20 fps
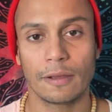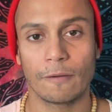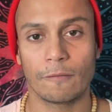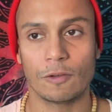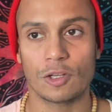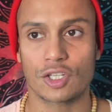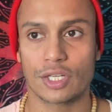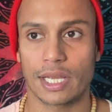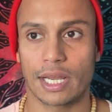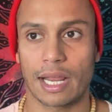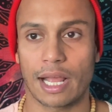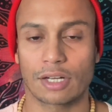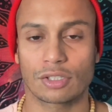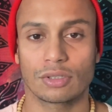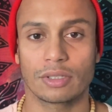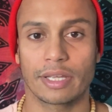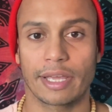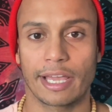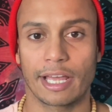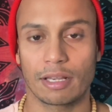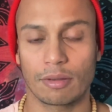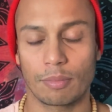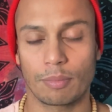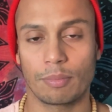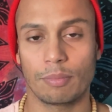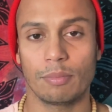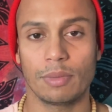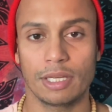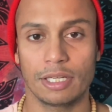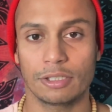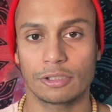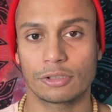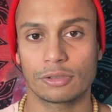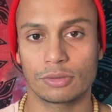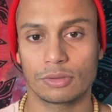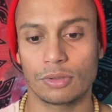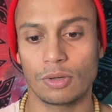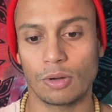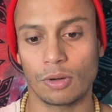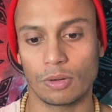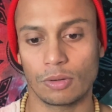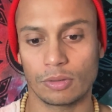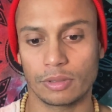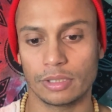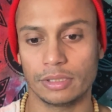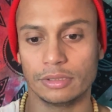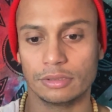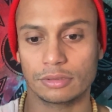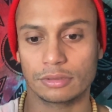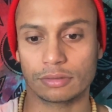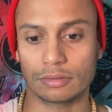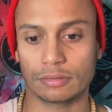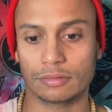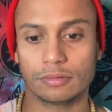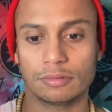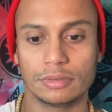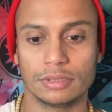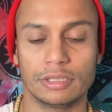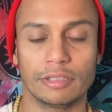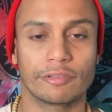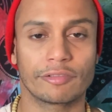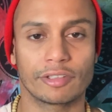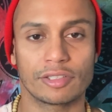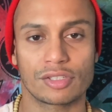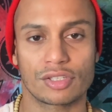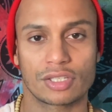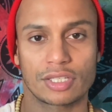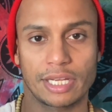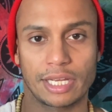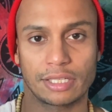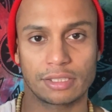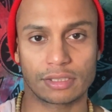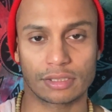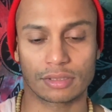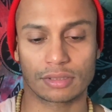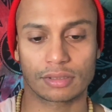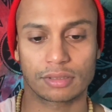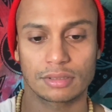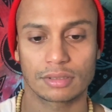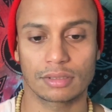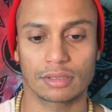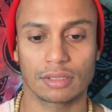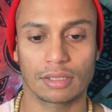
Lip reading: which can actually help me to go into different stages,